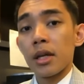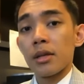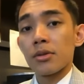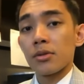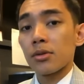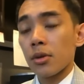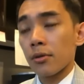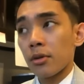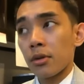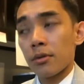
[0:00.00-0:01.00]
and to sort
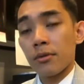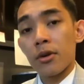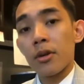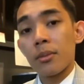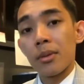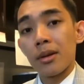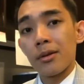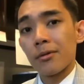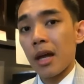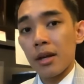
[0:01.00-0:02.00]
of confirm
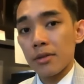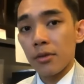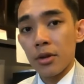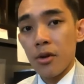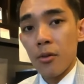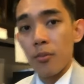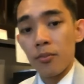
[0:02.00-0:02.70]
if that is for you.